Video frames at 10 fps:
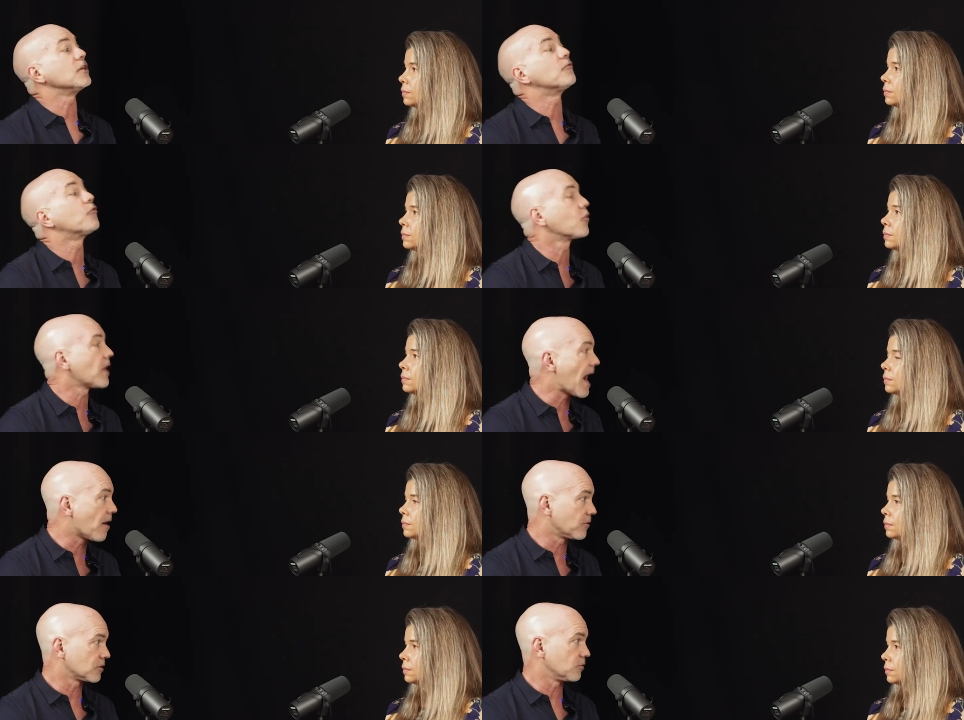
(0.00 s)
Speaker 1: to four
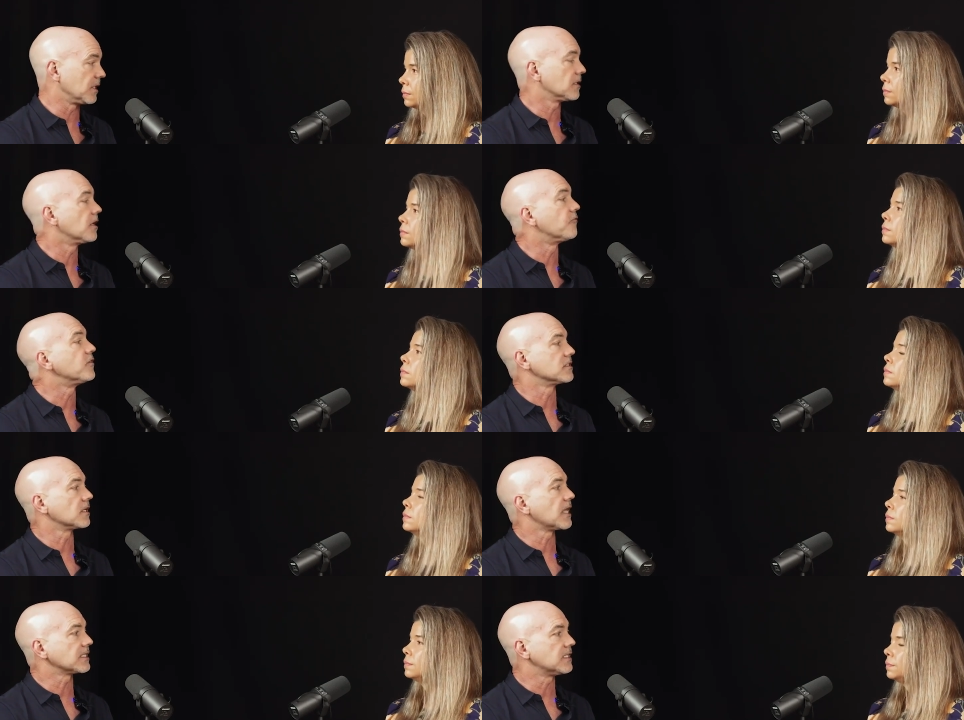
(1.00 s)
hours a week of
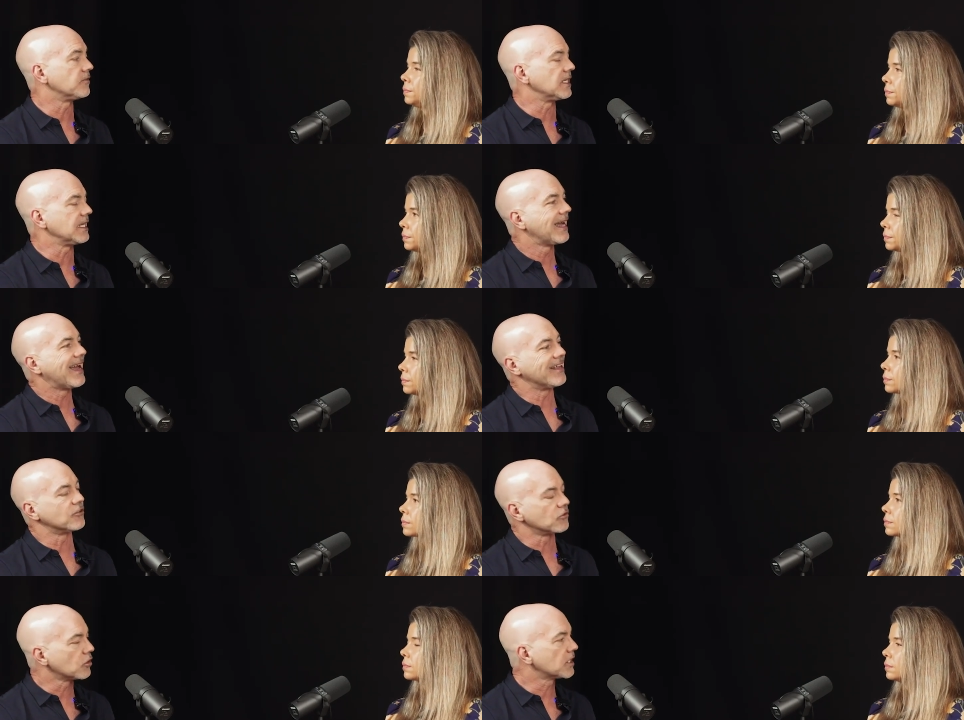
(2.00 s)
physical activity, and
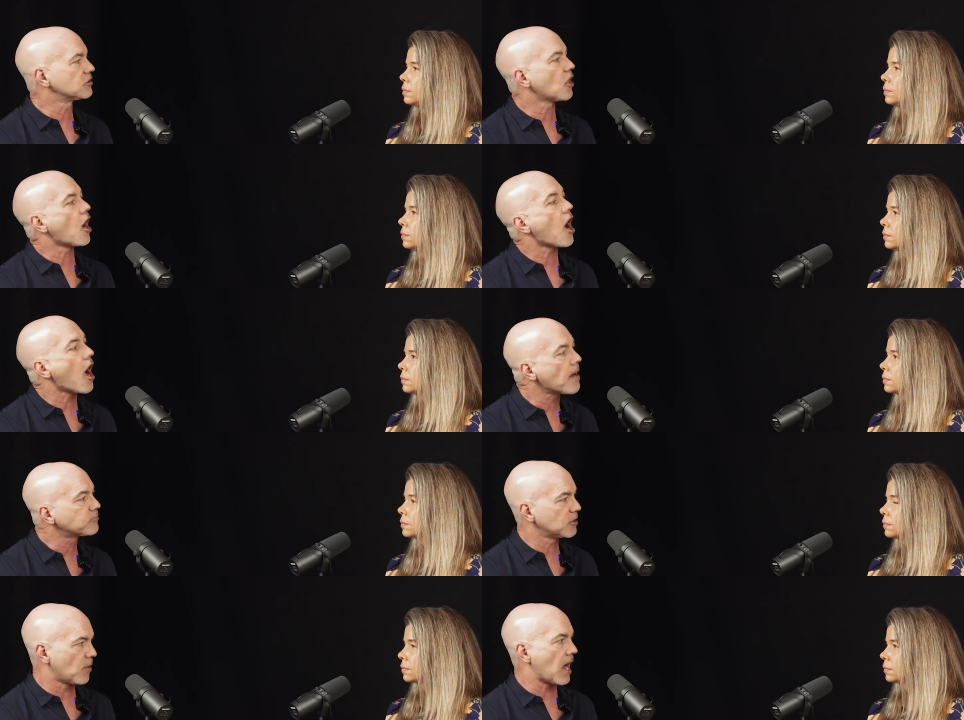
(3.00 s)
they're looking to
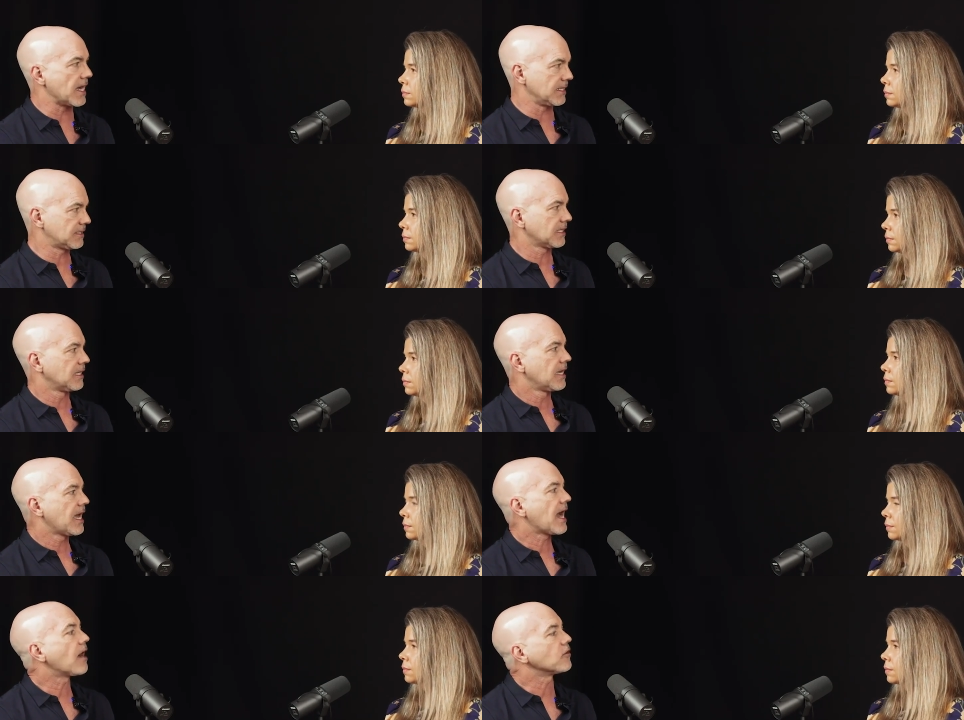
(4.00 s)
optimize
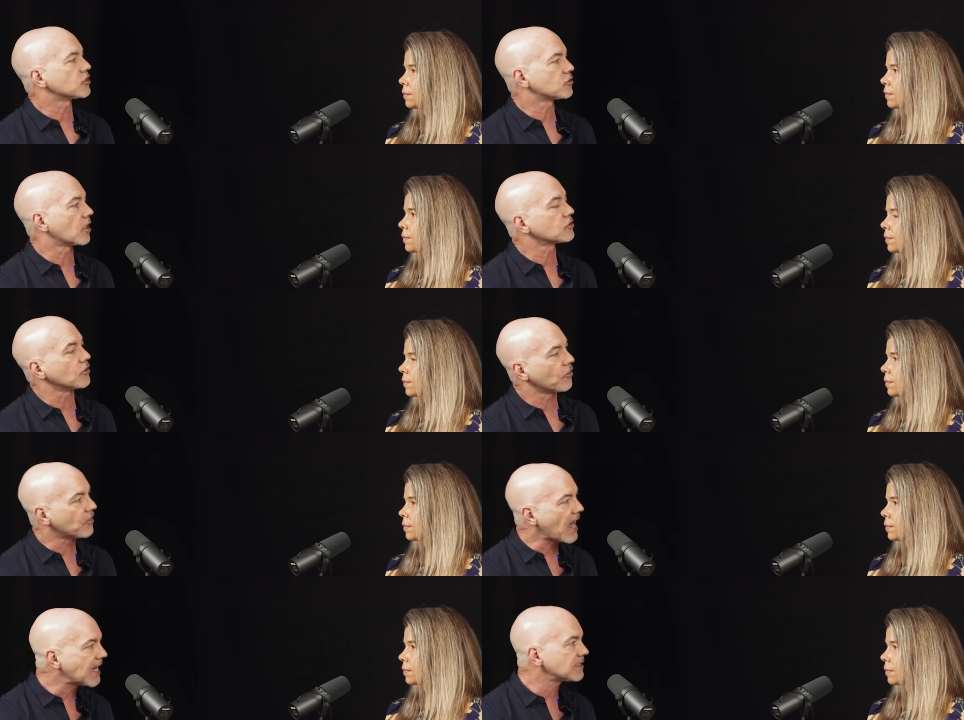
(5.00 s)
how to structure
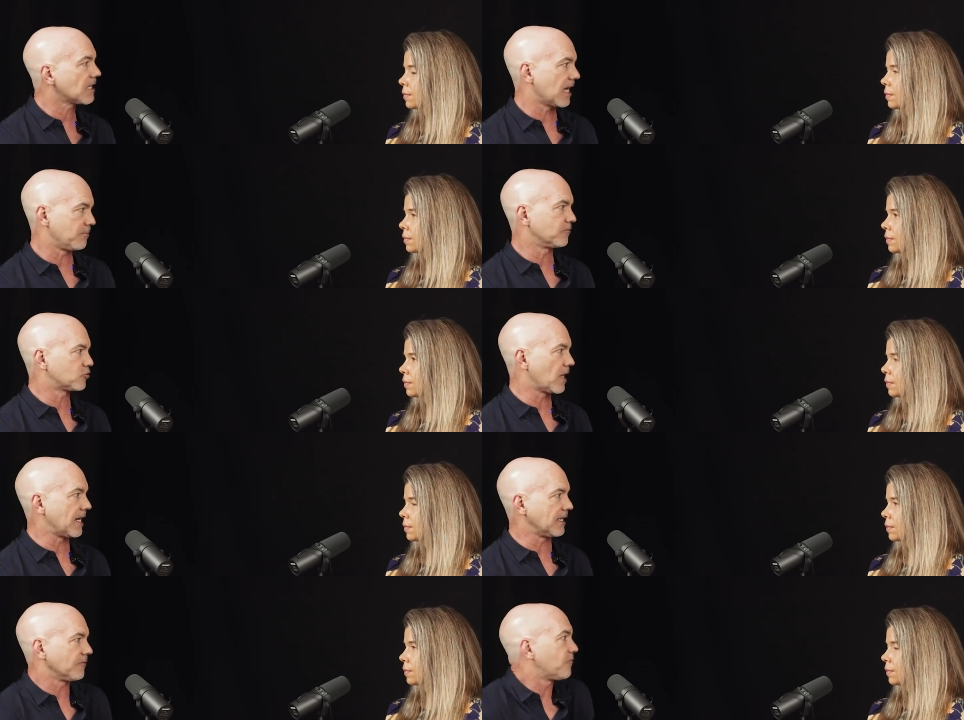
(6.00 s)
that type of
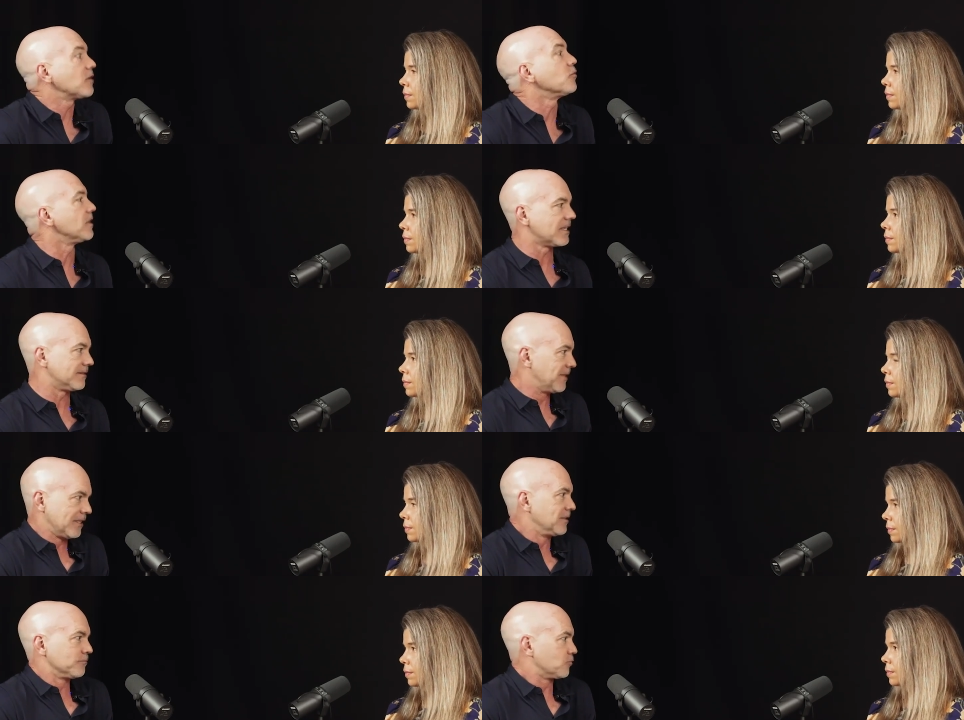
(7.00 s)
training fit within
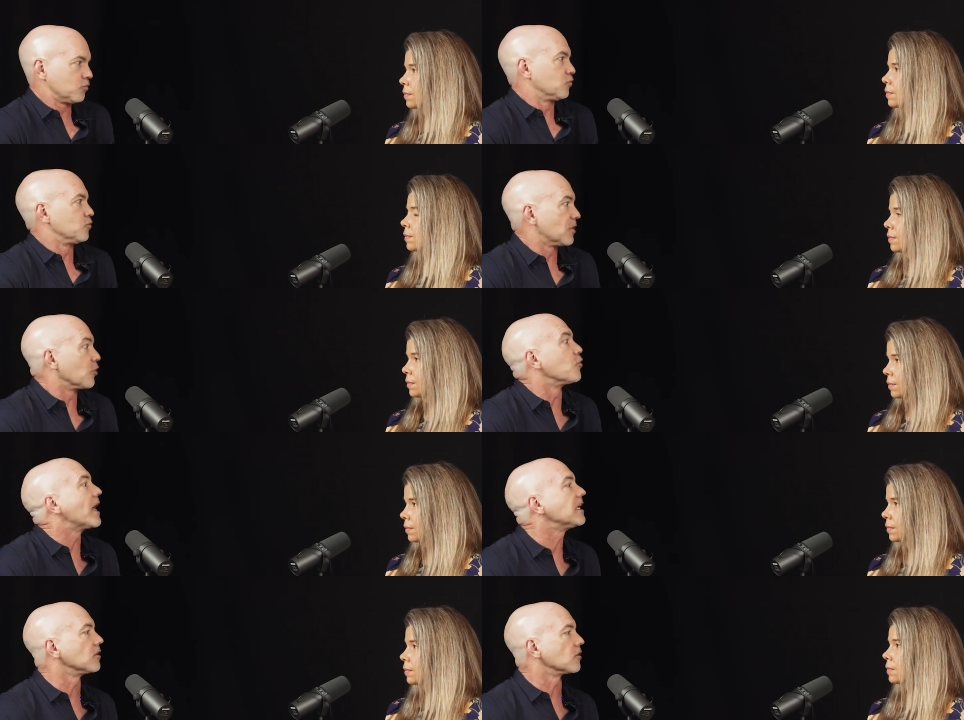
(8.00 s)
their
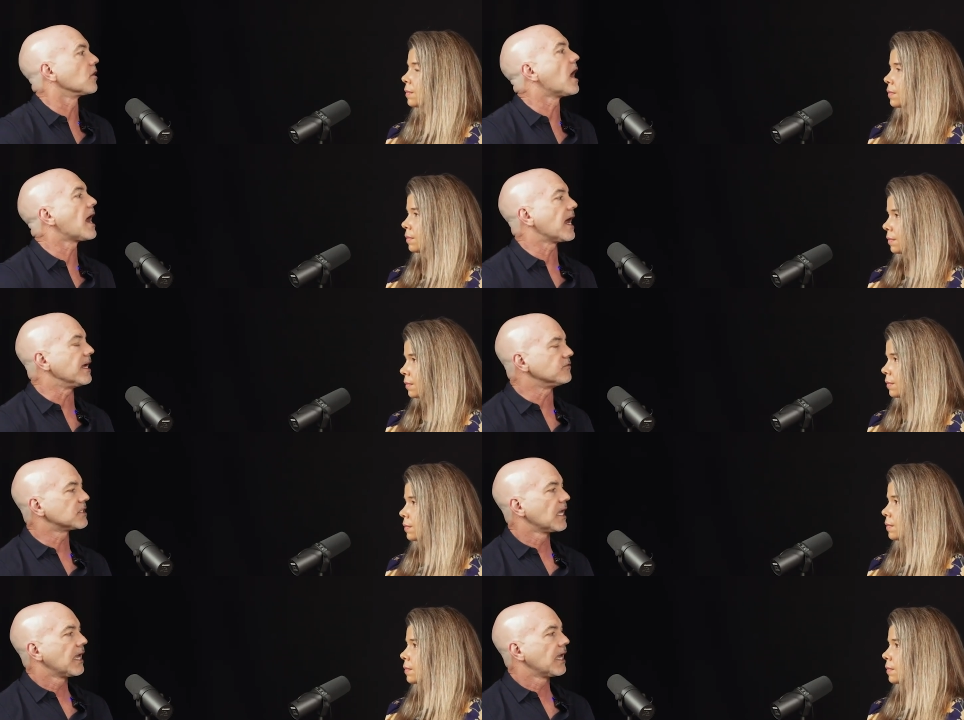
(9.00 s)
regular lives.